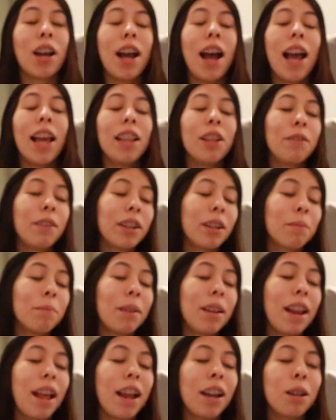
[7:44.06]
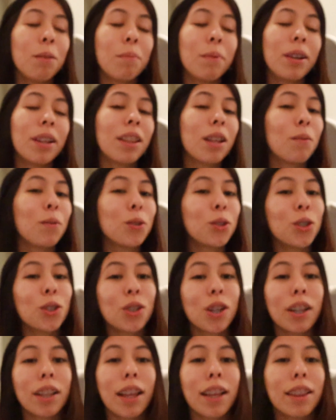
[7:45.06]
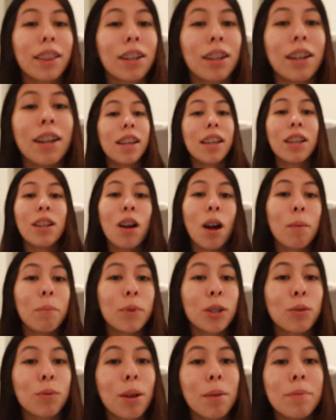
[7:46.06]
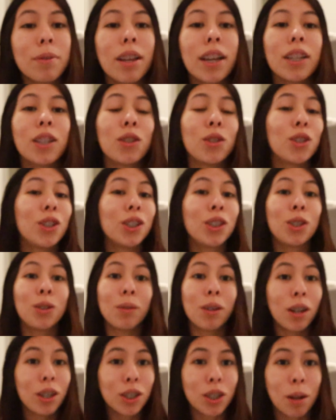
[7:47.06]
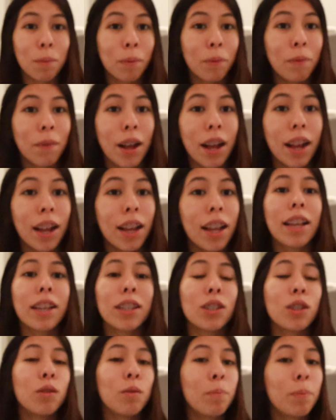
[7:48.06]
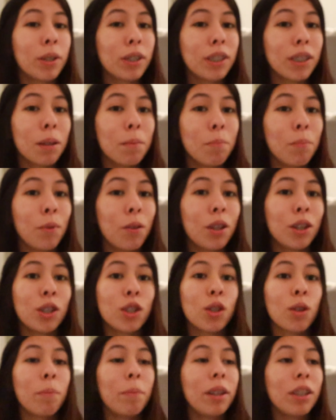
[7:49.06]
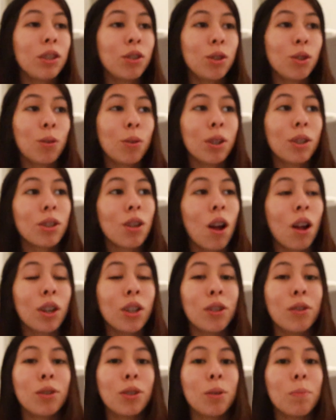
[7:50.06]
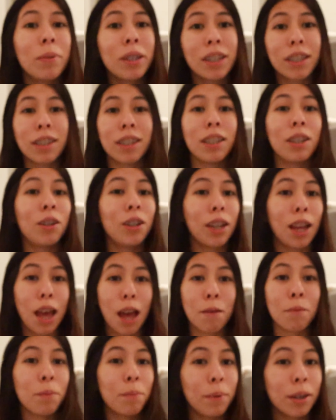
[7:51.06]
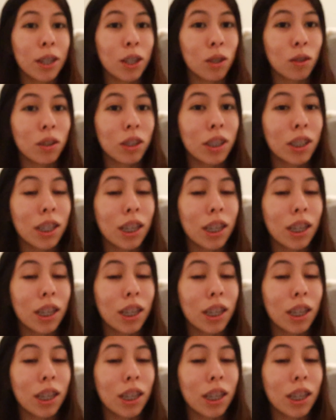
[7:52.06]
highly recommend anybody that wants to start like their e-commerce website to just do it on Shopify. It's super simple. There's so many tutorials on YouTube because literally everybody uses